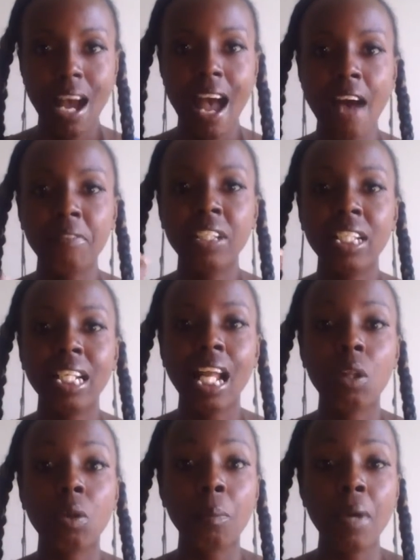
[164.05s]
I have to get it
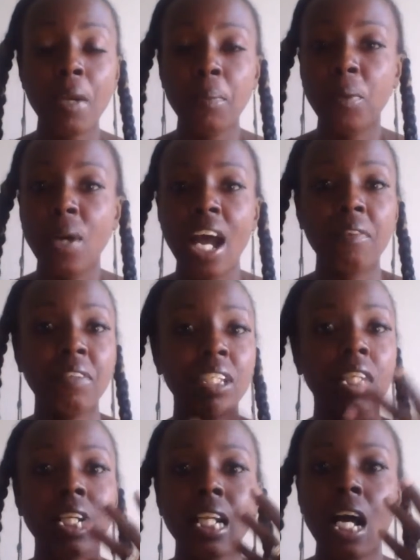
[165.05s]
out on paper. I have to
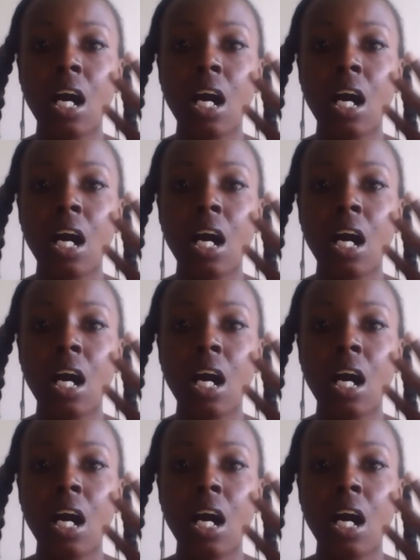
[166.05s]
get it